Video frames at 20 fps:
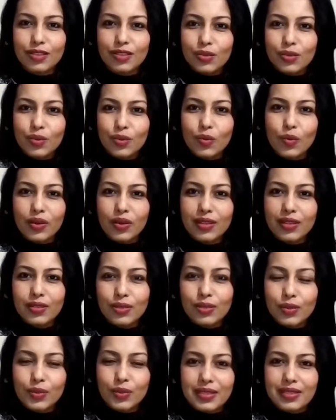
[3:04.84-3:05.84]
And so, what
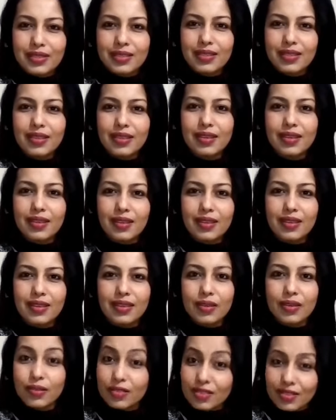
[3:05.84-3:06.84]
he'll do is
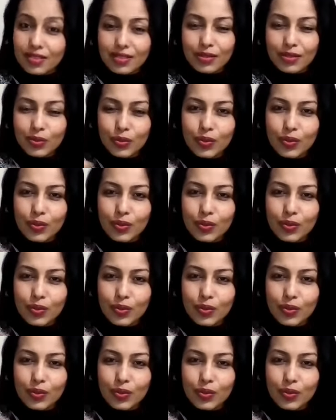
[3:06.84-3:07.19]
he or she,